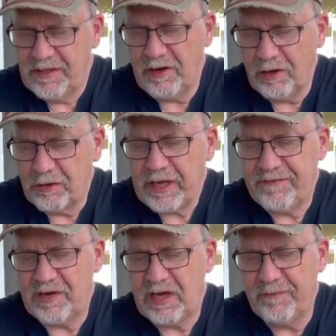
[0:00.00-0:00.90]
the longing
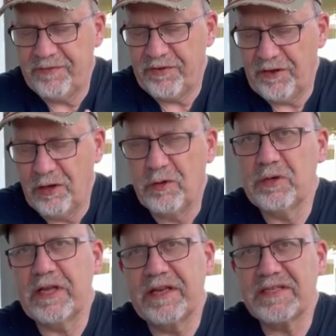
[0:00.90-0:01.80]
for comfort, the
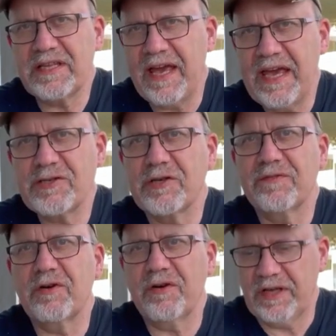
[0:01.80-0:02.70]
loneliness, the hatred
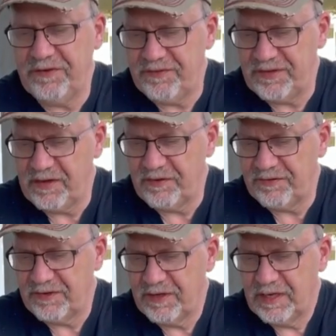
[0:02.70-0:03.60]
of God against
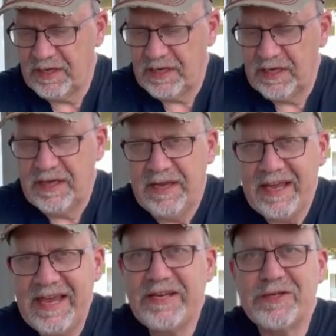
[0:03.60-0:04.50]
sinners.
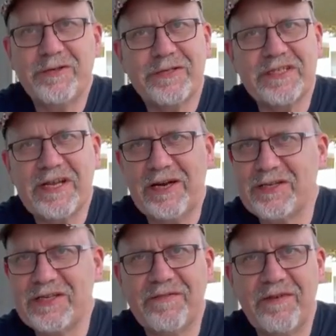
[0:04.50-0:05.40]
He too
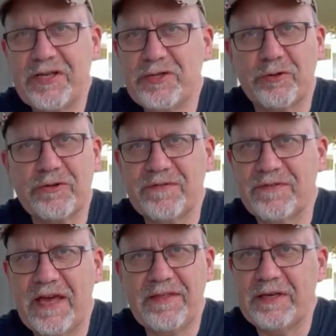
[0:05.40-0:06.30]
stared into the very jaws
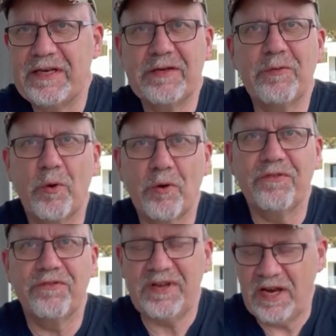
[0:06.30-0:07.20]
of death. He didn't do more
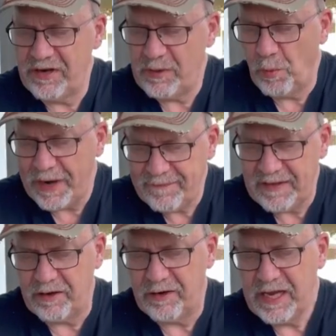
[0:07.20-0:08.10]
than stare, he went
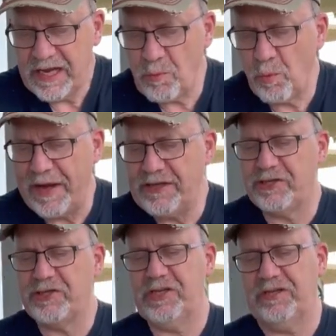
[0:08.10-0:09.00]
there. He went
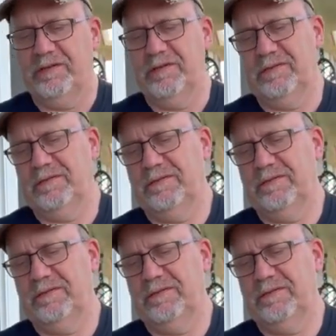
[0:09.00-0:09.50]
to Sheol.